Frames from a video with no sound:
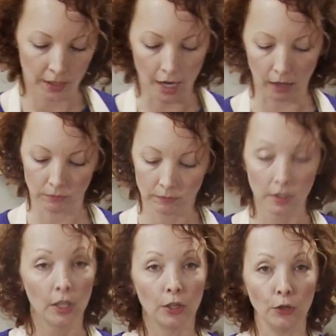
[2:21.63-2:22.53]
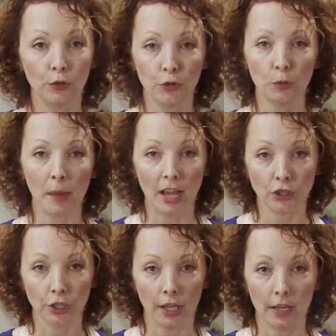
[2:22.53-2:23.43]
Now, use your
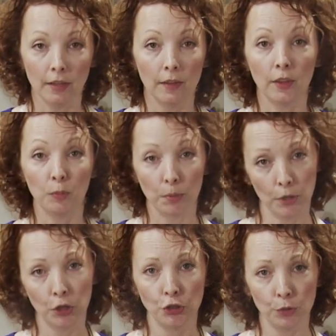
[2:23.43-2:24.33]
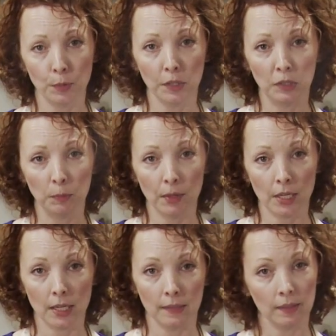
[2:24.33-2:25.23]
spatula. This burger should release
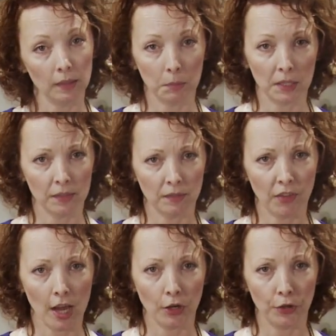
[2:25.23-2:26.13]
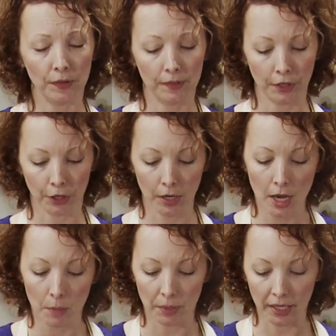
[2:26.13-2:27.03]
pretty easily because of that good sear,
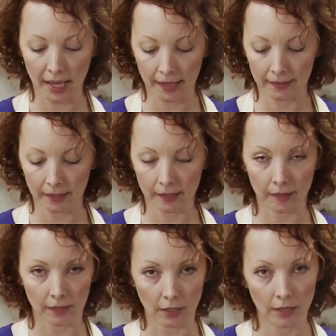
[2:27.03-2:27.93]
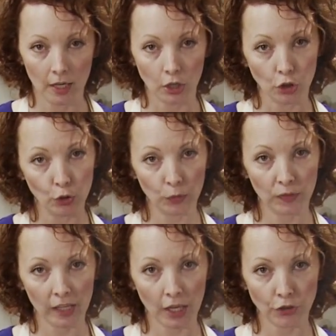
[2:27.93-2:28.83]
but in case it doesn't, use
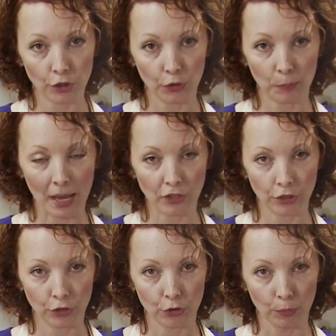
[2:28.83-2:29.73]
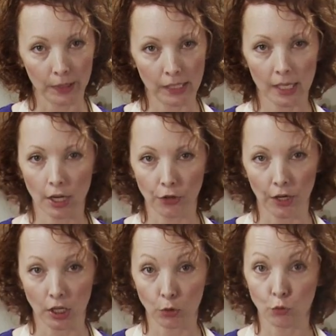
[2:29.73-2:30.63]
the edge of your spatula to really get under
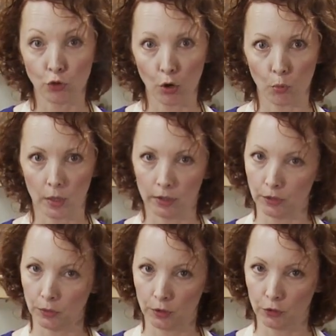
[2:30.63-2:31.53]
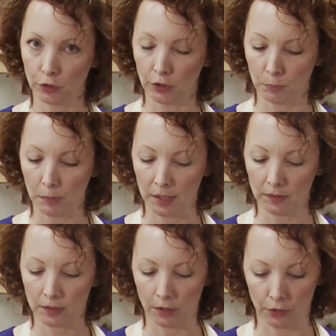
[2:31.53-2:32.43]
it. You don't want to lose those crispy
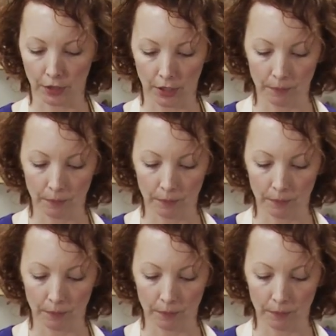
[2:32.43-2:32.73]
bits to the griddle.